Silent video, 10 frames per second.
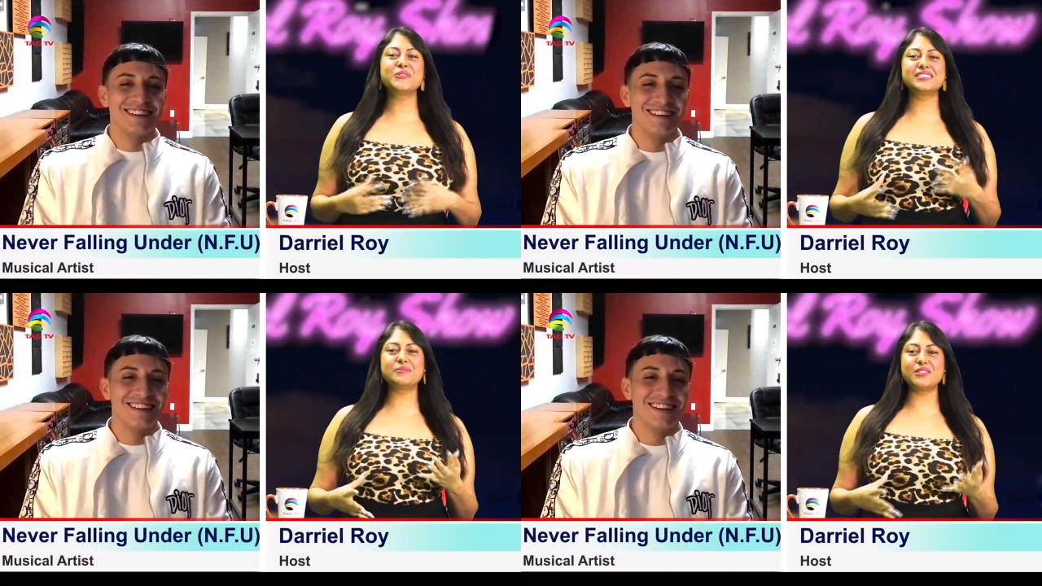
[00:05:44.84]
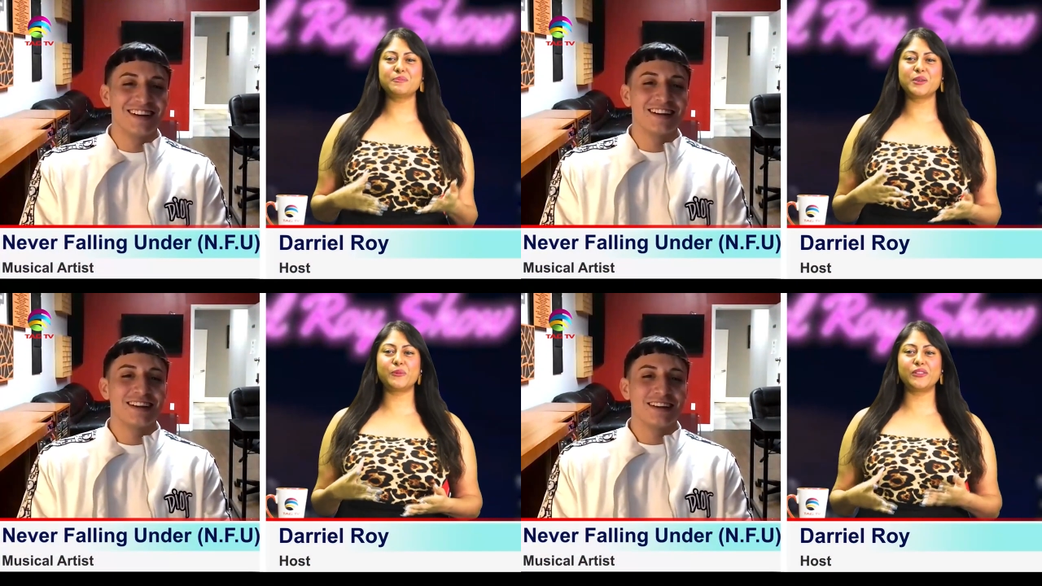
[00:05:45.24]
Speaker 1: are some of the
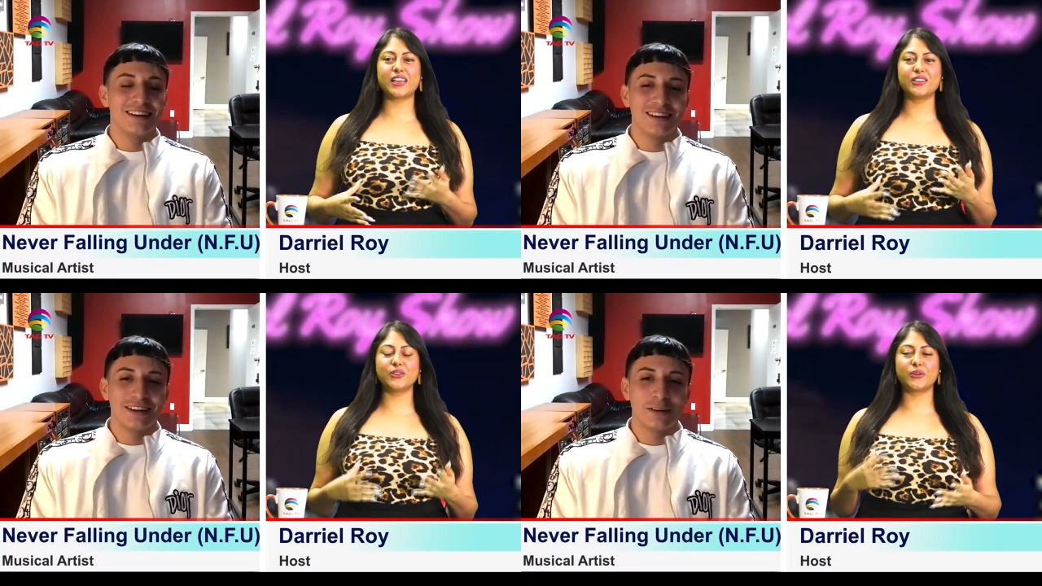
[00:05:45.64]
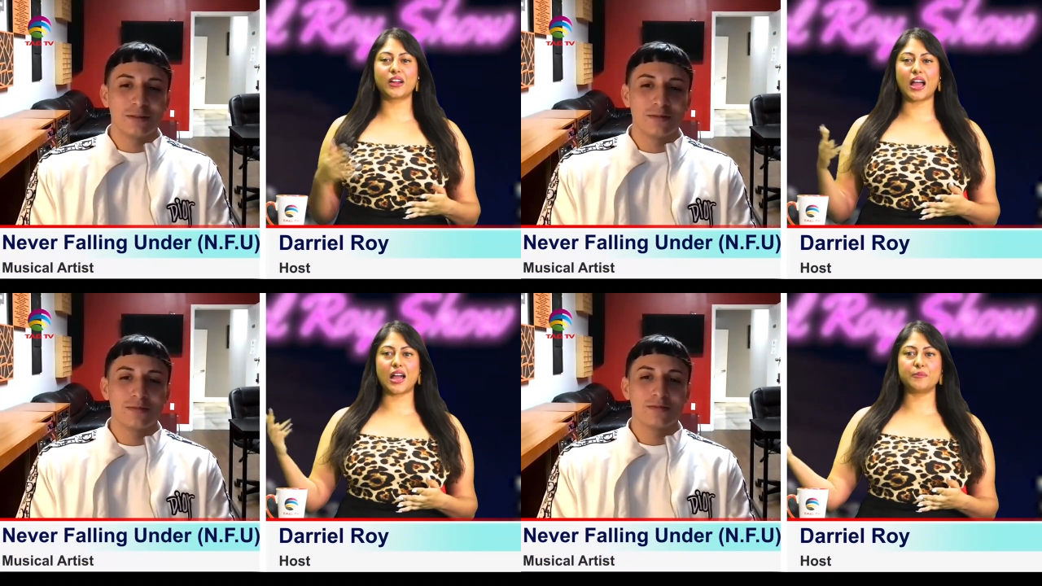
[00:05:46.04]
people that
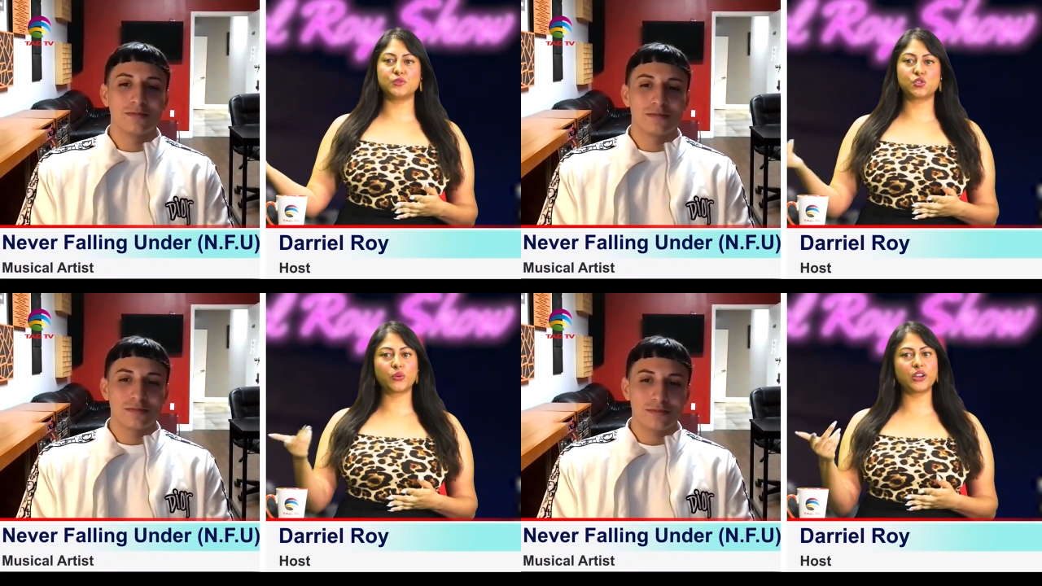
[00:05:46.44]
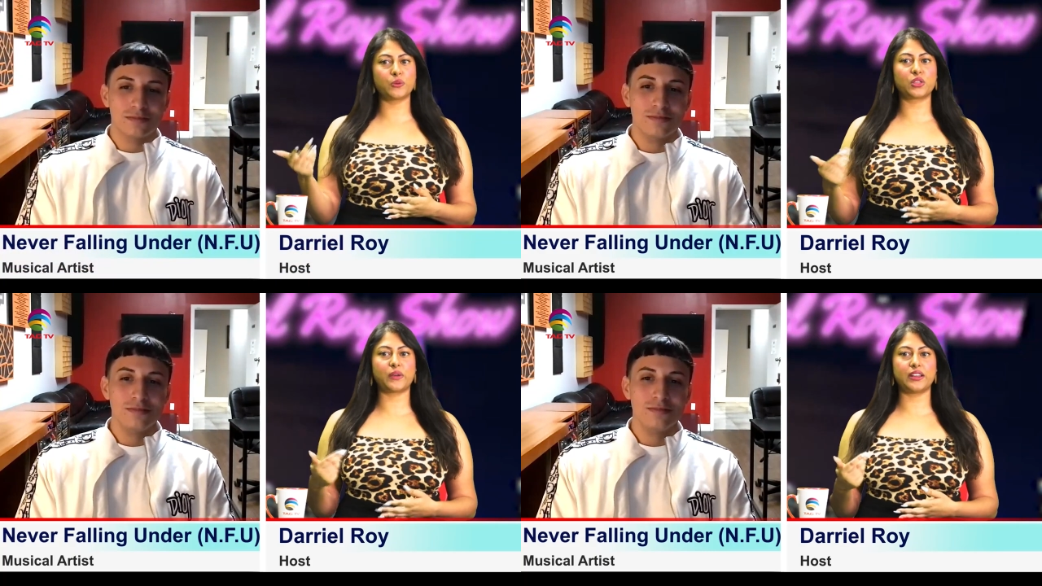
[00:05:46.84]
you're um, touring
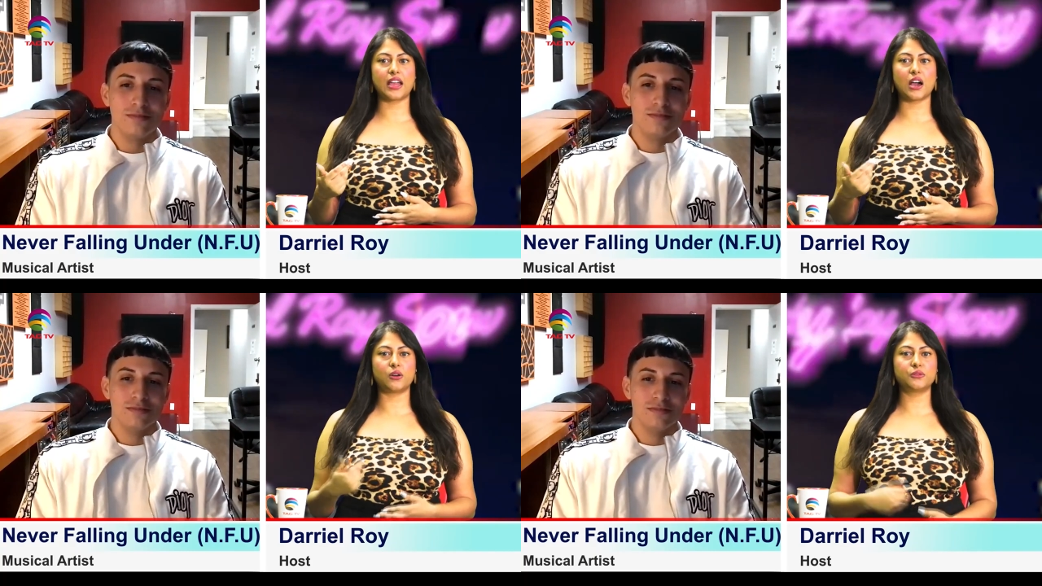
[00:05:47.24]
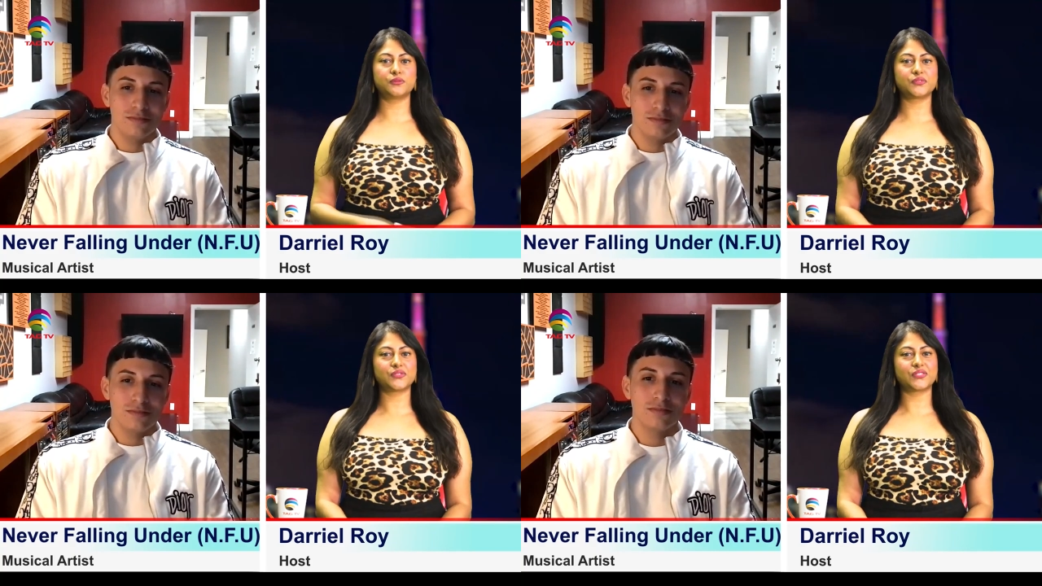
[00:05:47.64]
with right now?
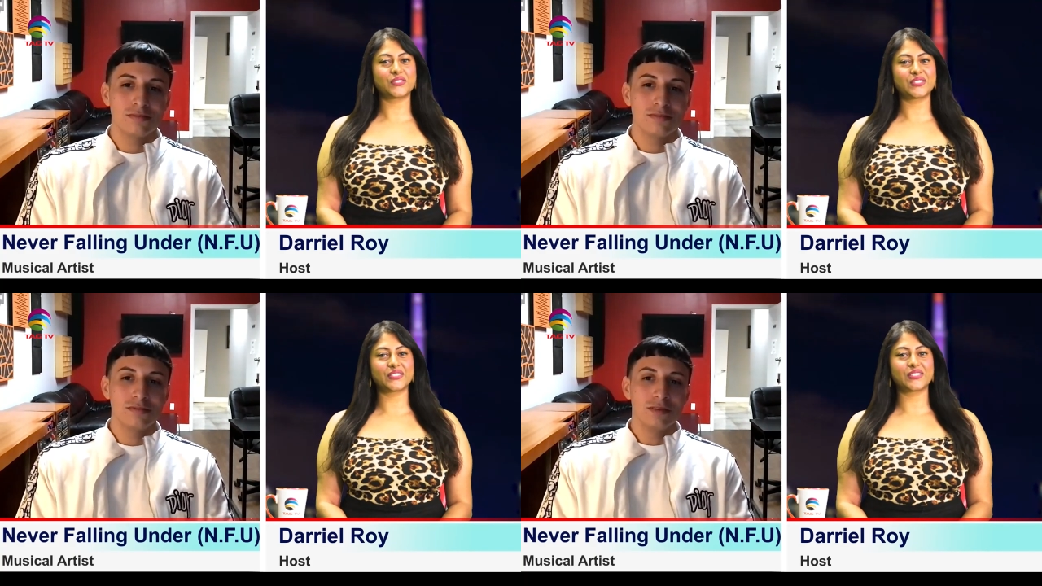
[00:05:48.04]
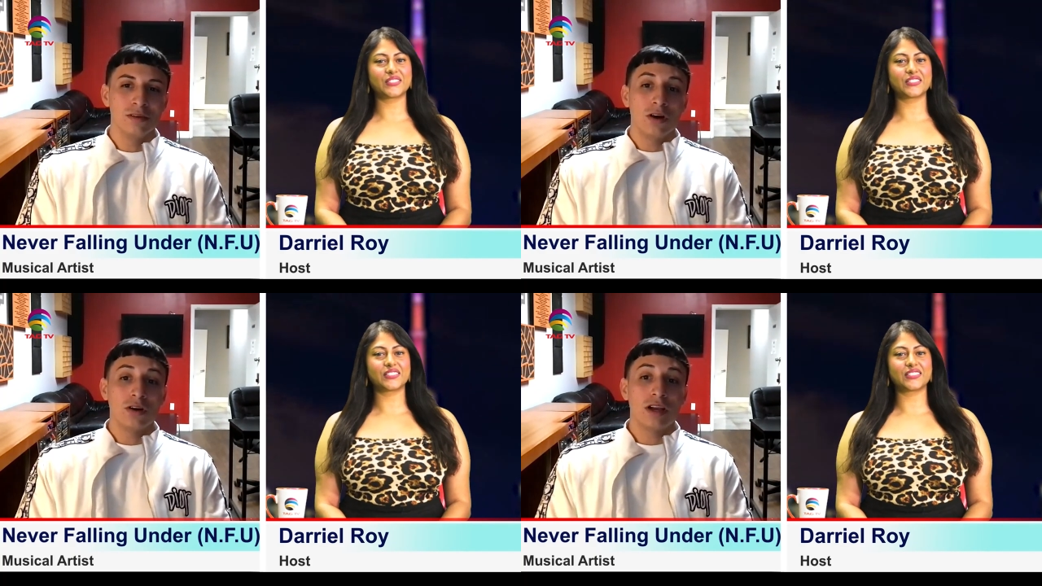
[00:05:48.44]

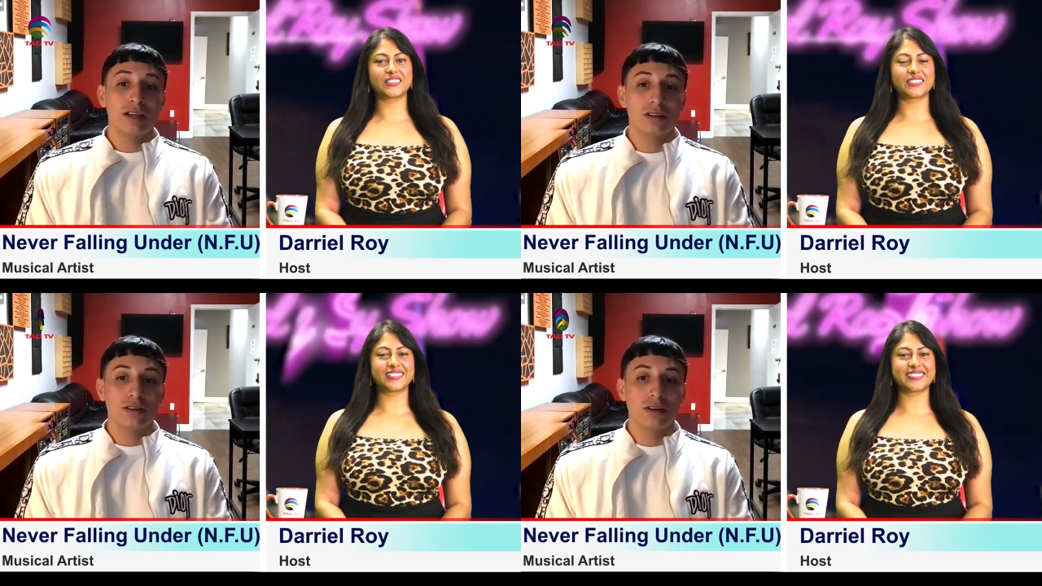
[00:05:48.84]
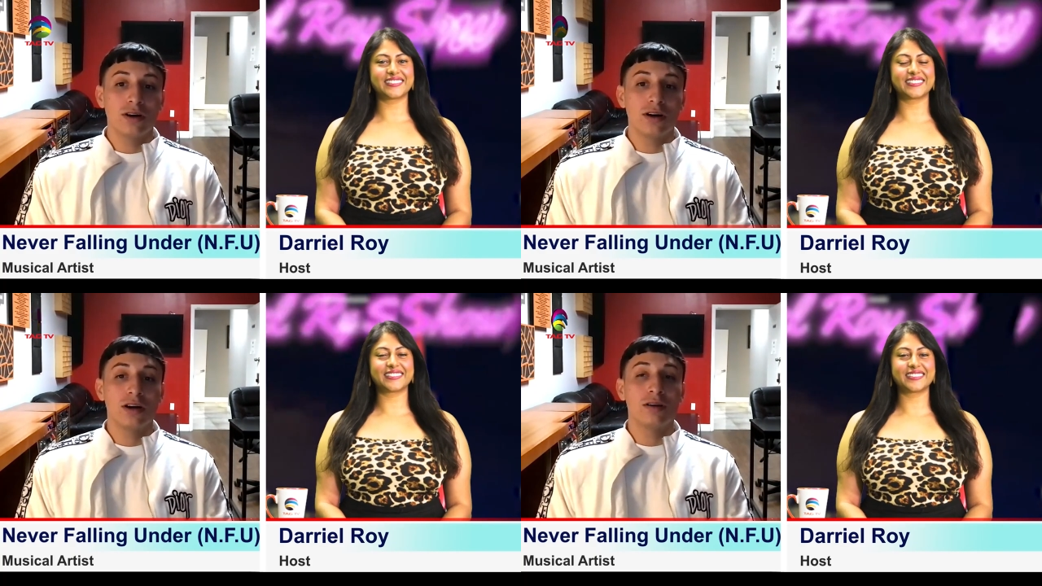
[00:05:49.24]
Speaker 2: Okay, so
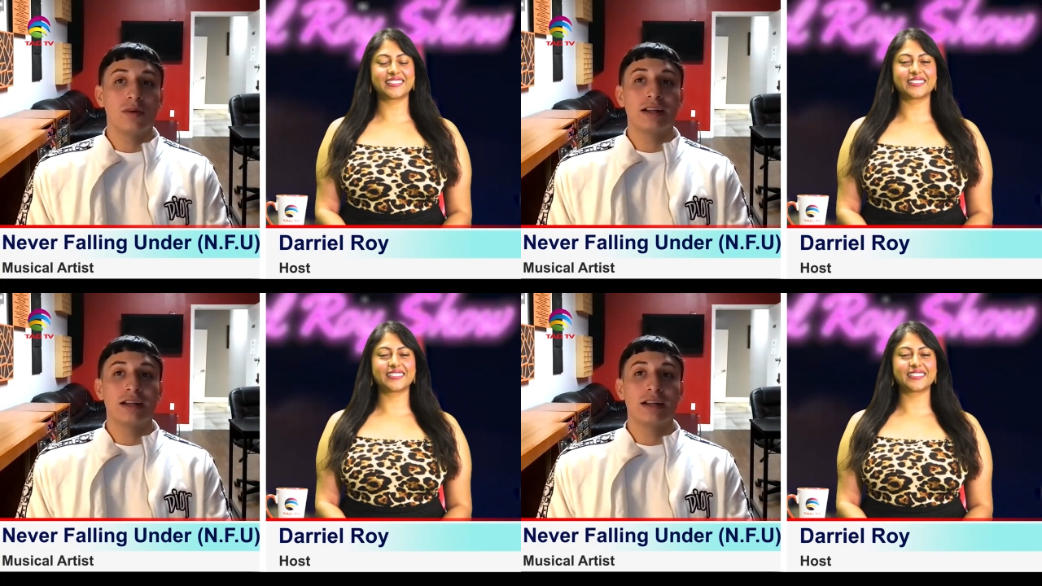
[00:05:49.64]
um,